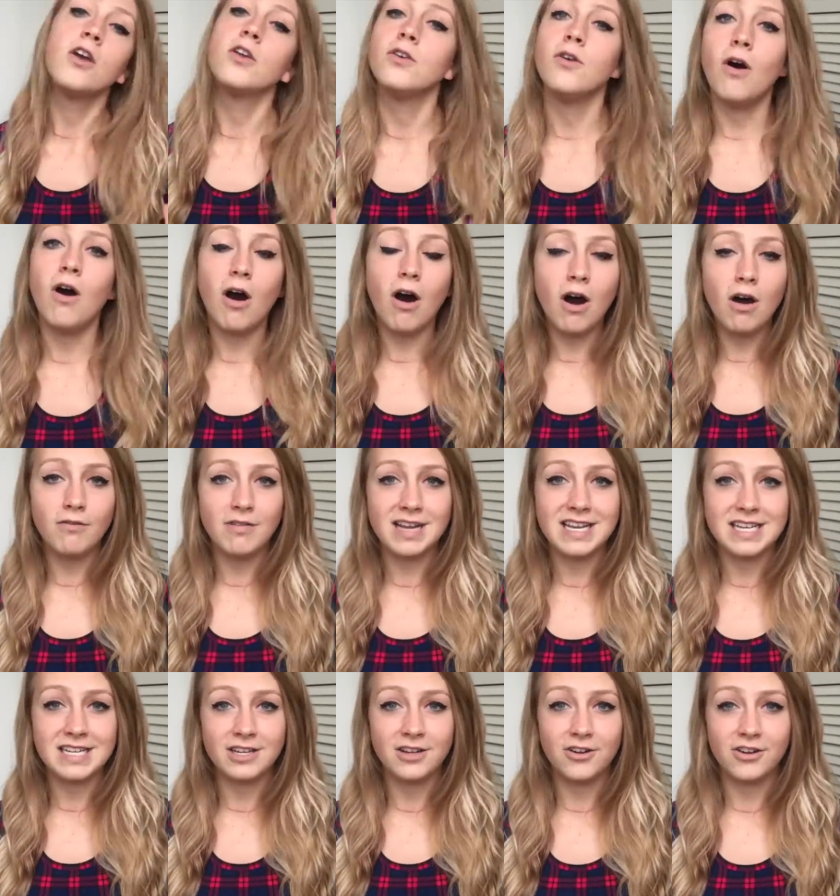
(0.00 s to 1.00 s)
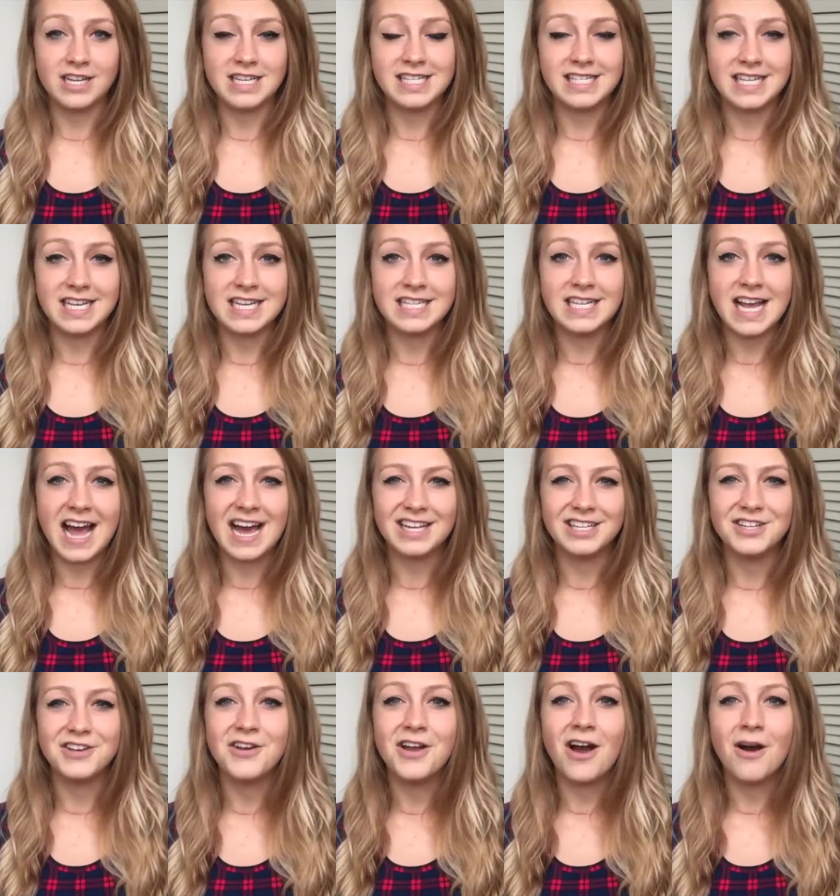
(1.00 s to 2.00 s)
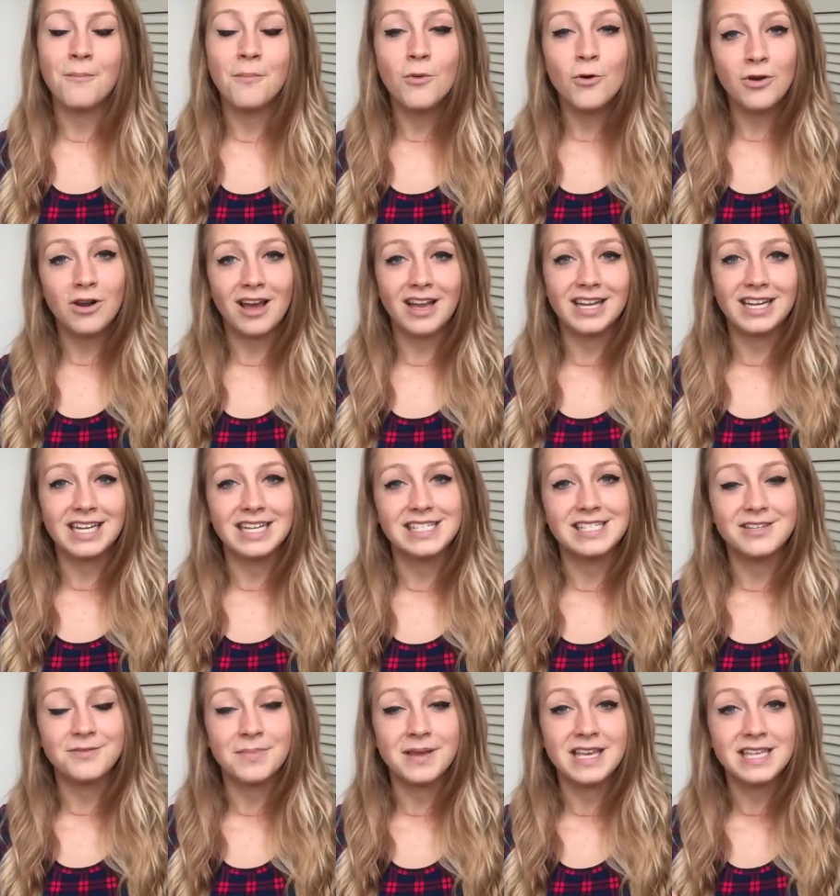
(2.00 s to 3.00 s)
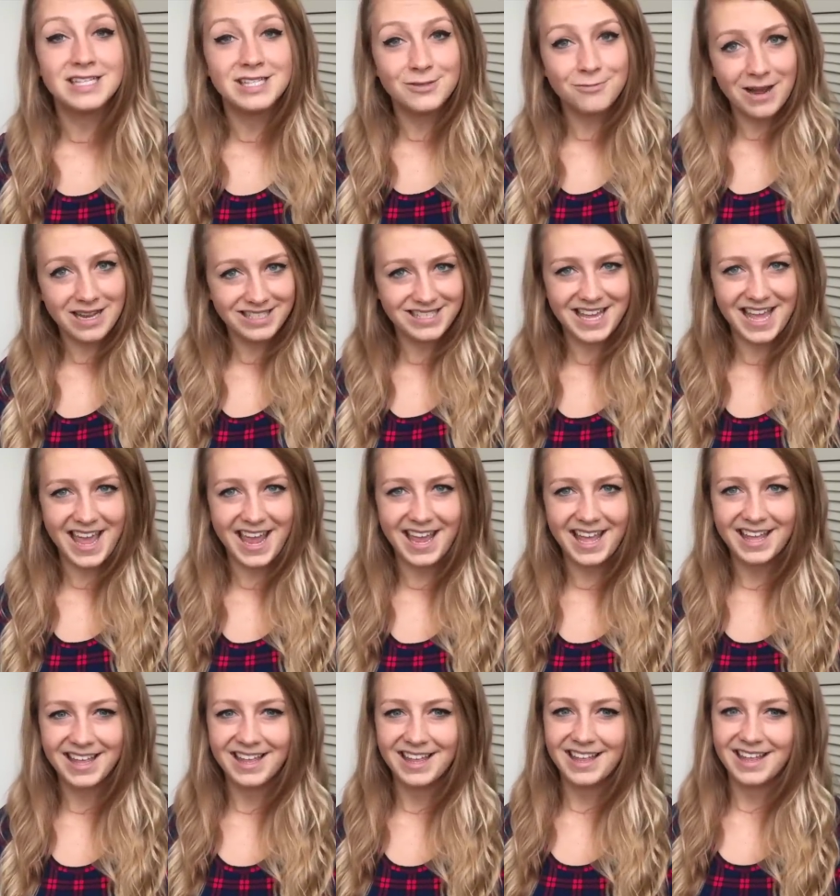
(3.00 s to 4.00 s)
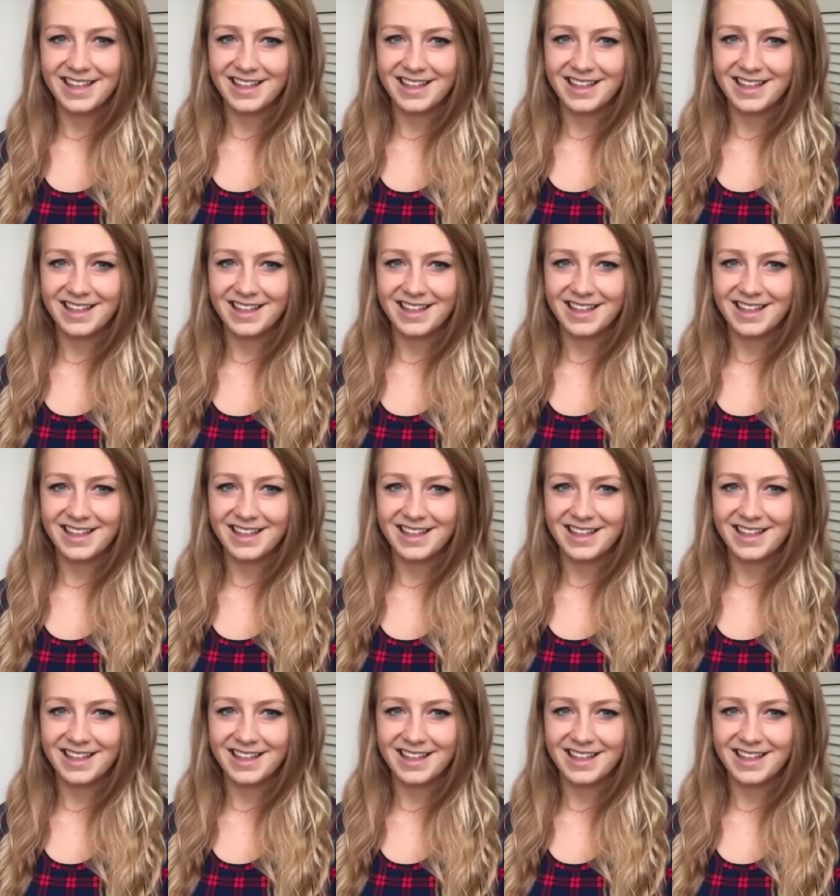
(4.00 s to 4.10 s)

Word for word: your heart rate increases, and you are more likely to be sweaty.